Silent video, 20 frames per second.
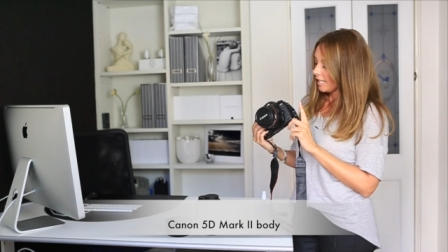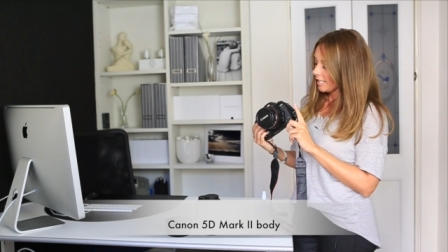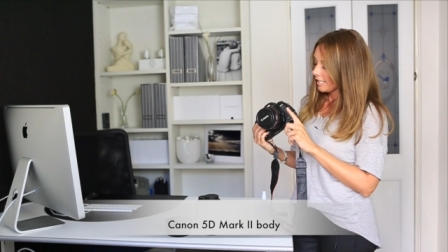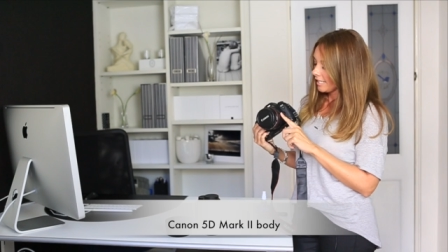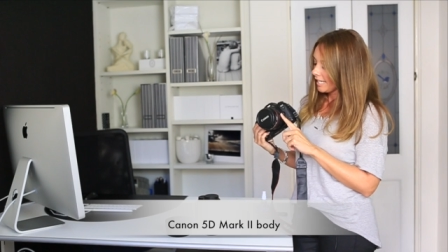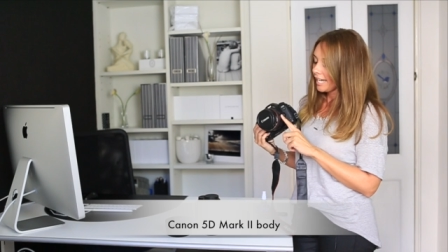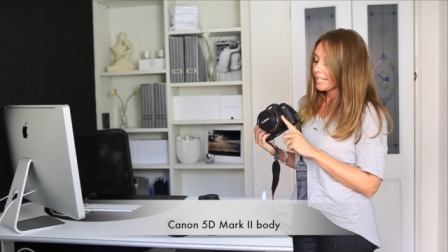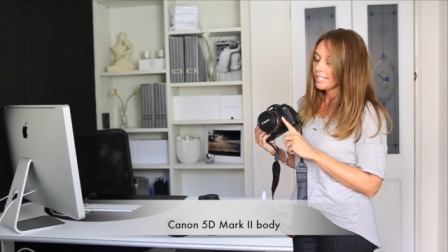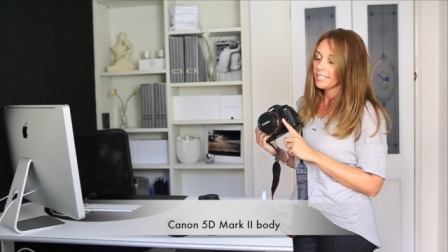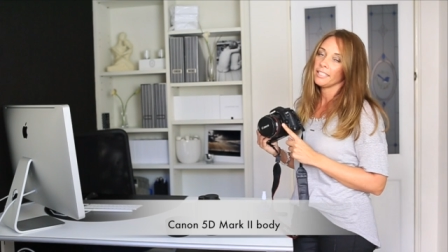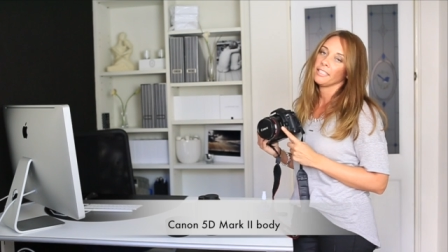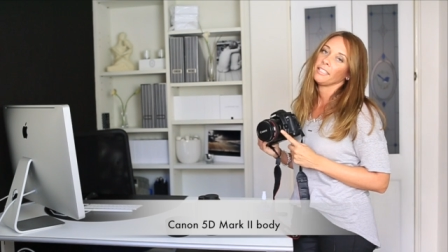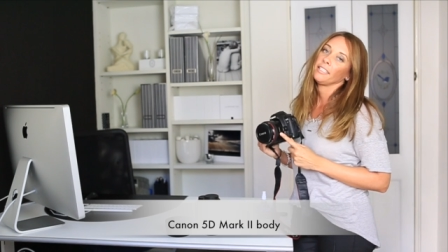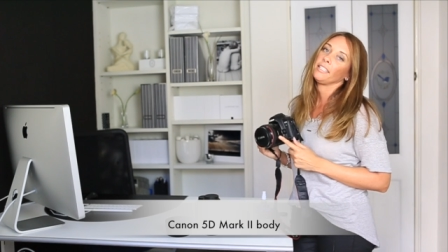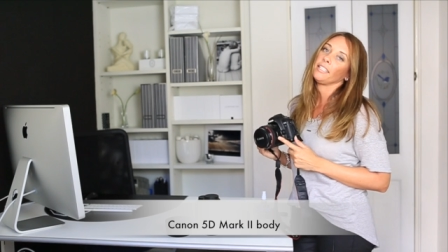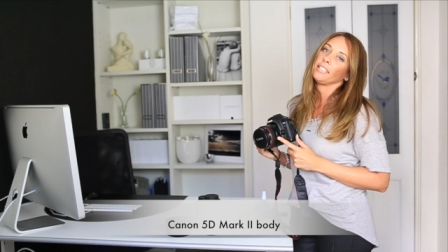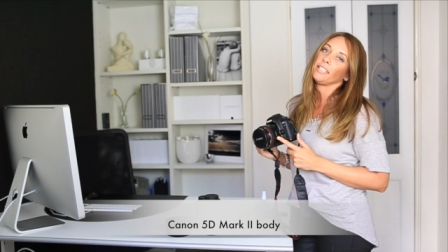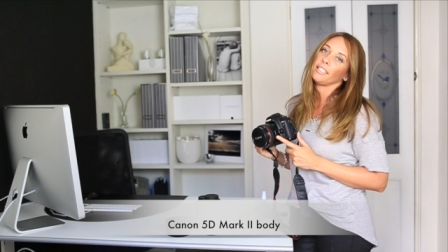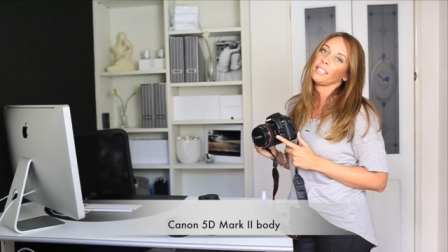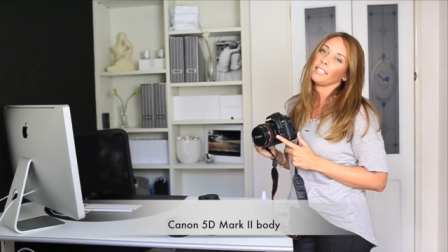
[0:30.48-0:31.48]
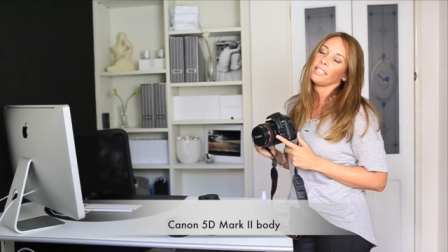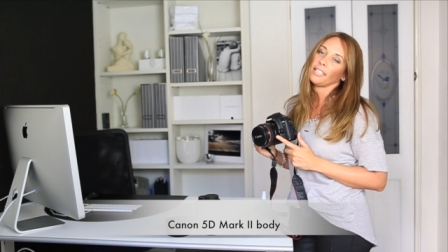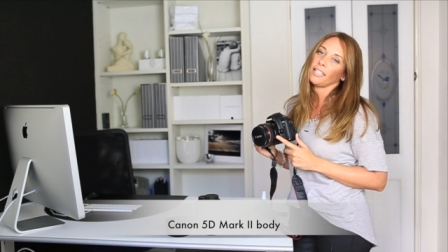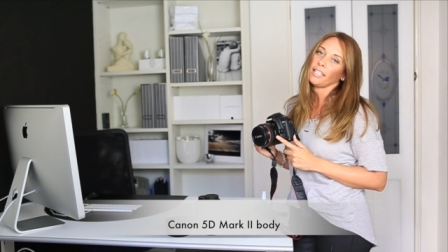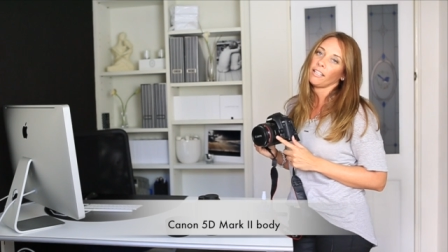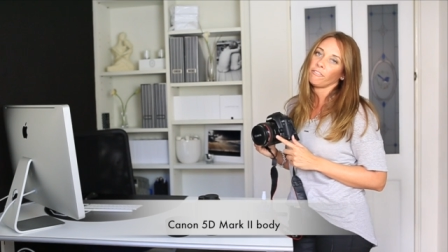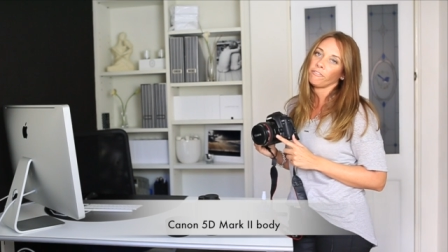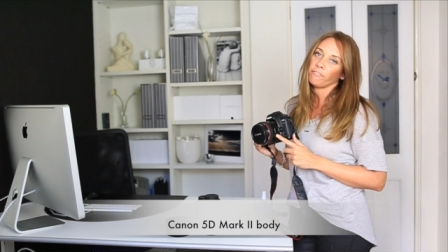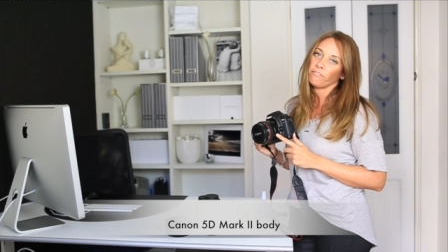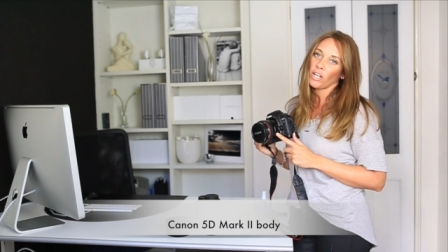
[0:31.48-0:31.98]
Canon
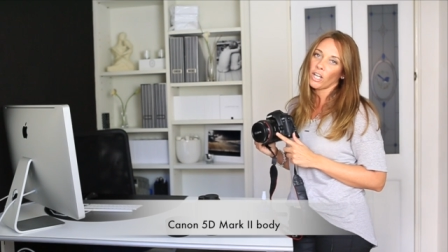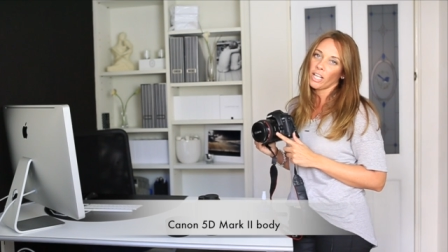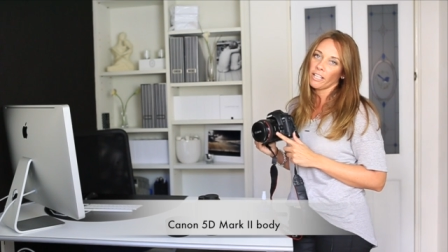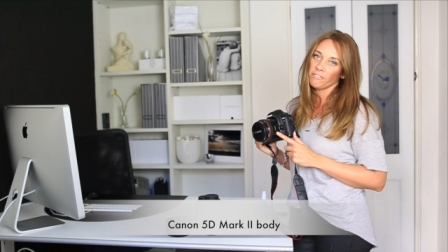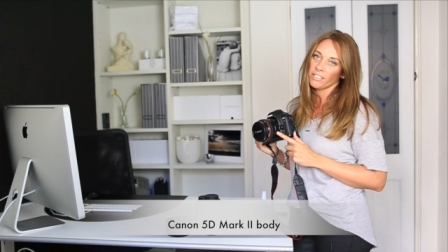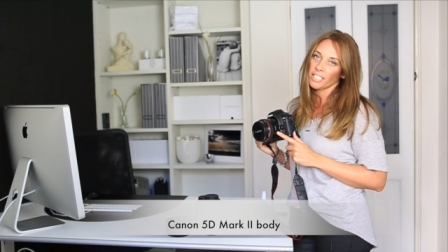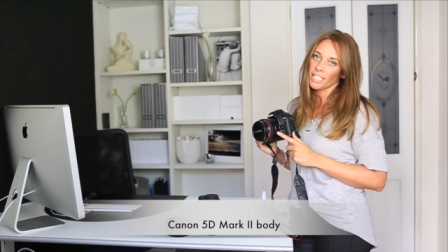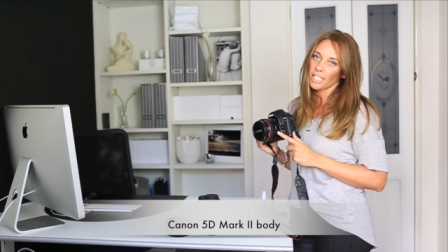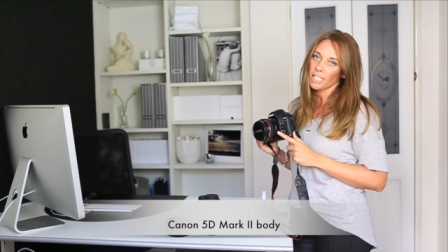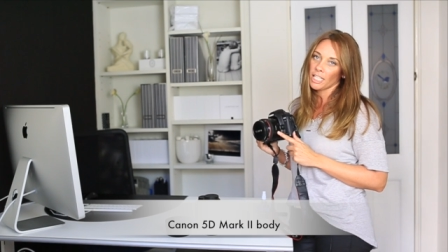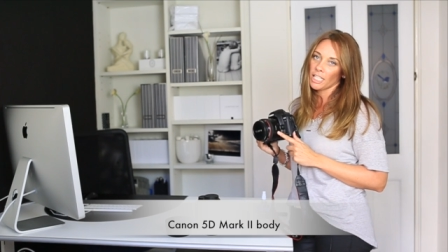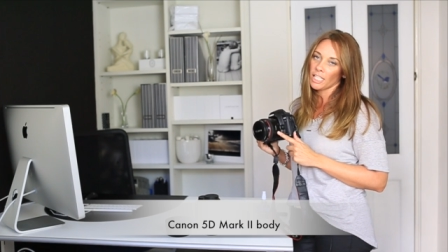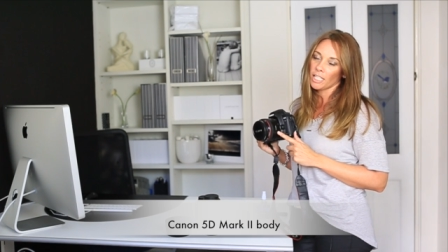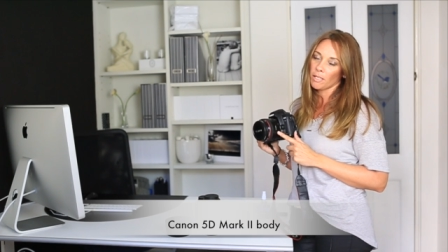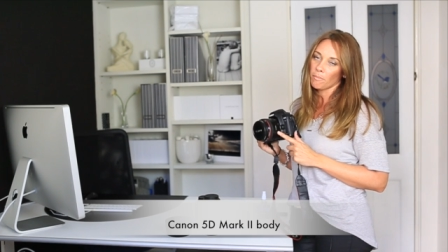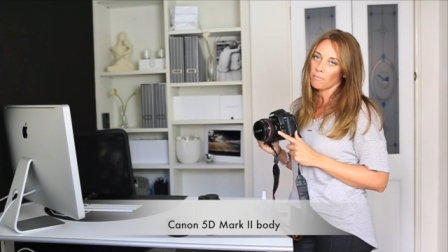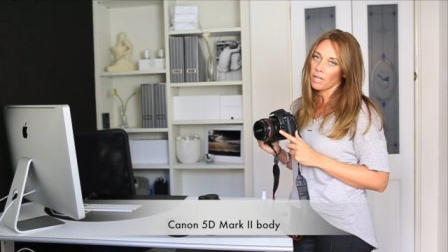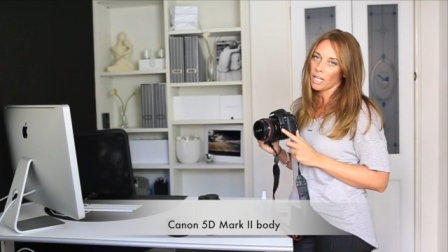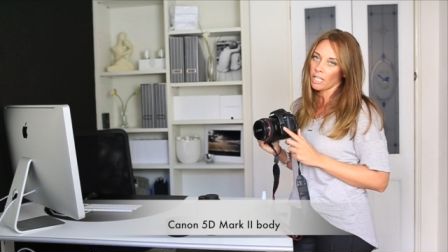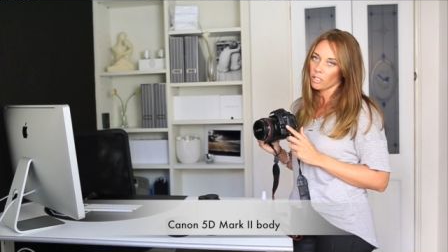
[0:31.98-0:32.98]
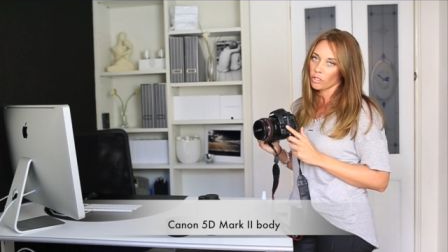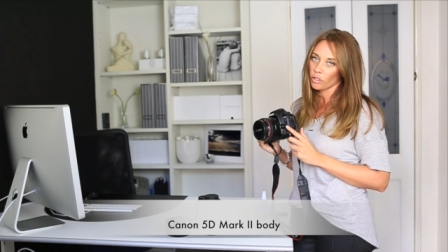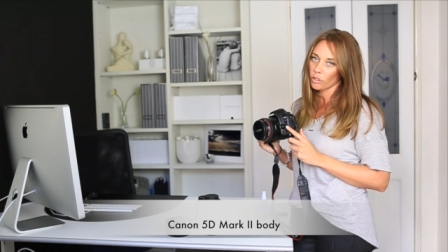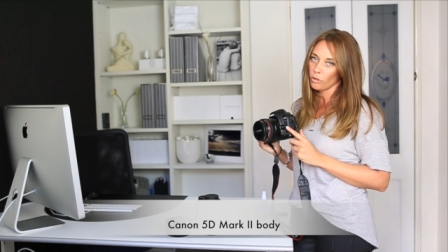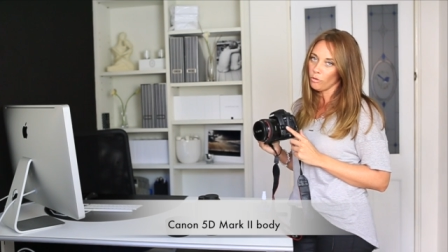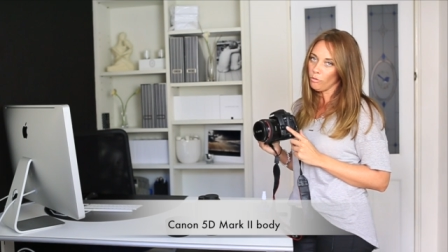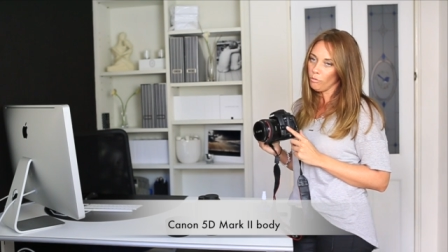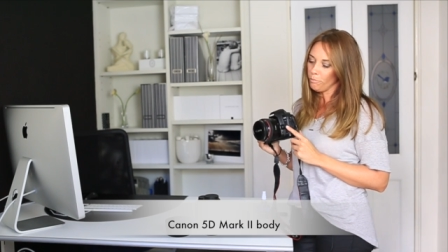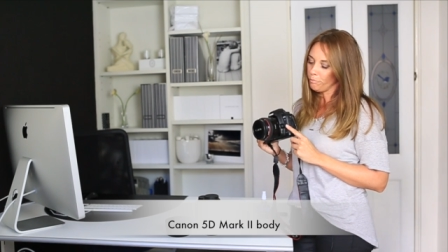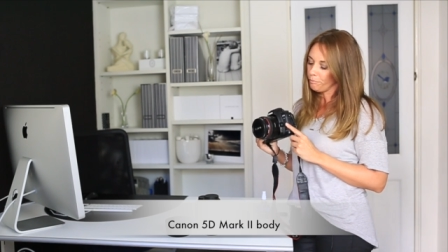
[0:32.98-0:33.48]
5D Mark
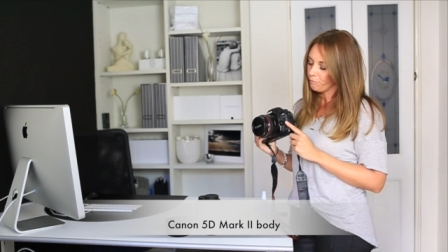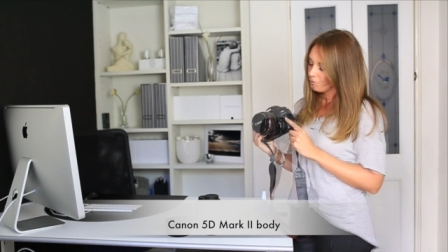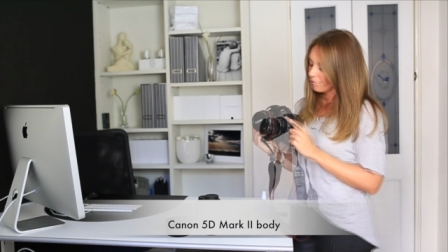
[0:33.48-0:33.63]
II,